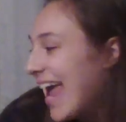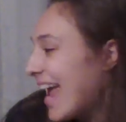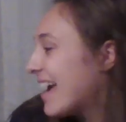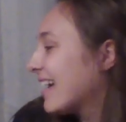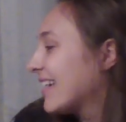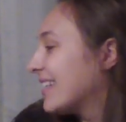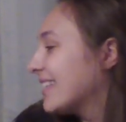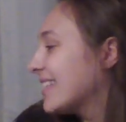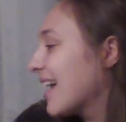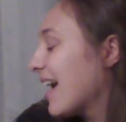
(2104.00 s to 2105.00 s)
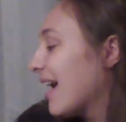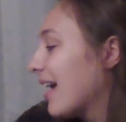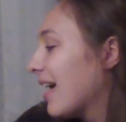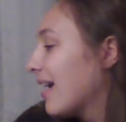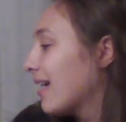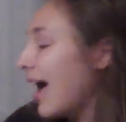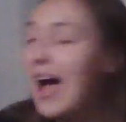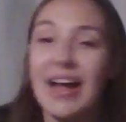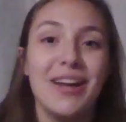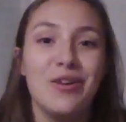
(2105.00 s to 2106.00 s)
And
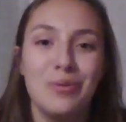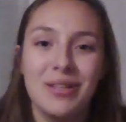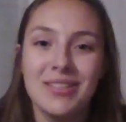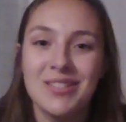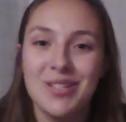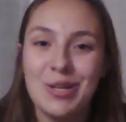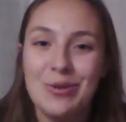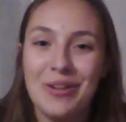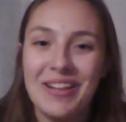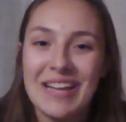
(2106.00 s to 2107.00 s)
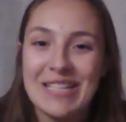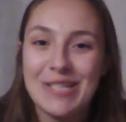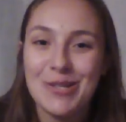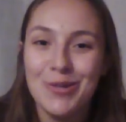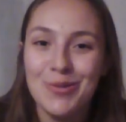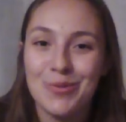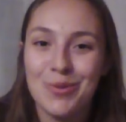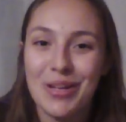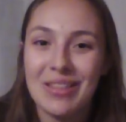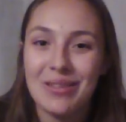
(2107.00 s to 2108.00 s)
I will see you all again soon
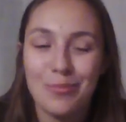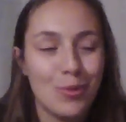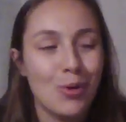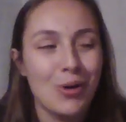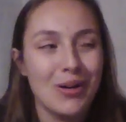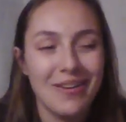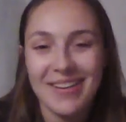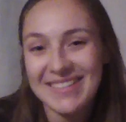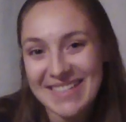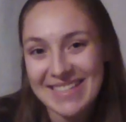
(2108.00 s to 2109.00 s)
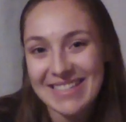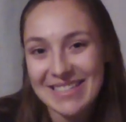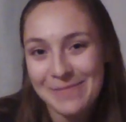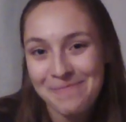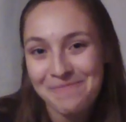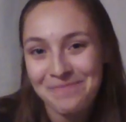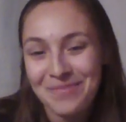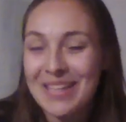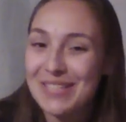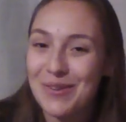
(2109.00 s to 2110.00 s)
with more content.
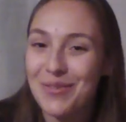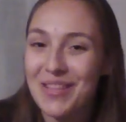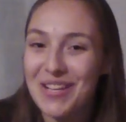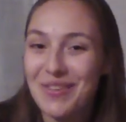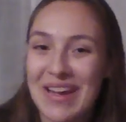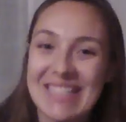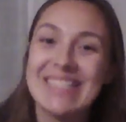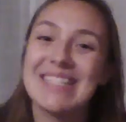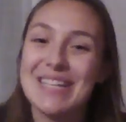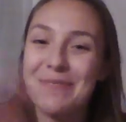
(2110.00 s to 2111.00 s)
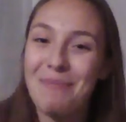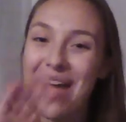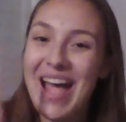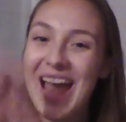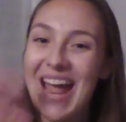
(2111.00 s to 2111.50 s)
So thank you guys. Bye.